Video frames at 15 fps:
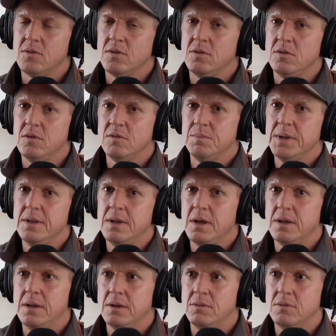So to spin
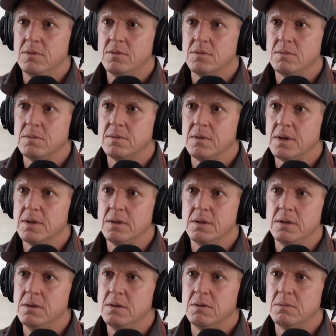900s was like
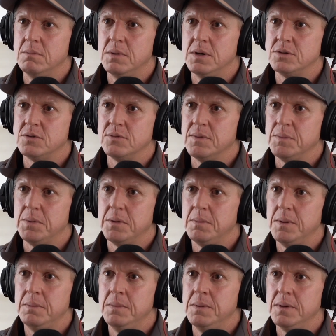not much of a
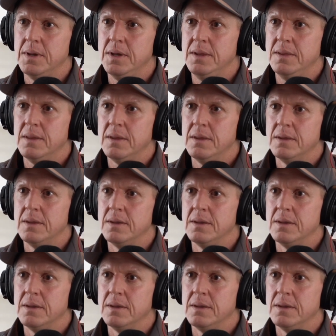problem either.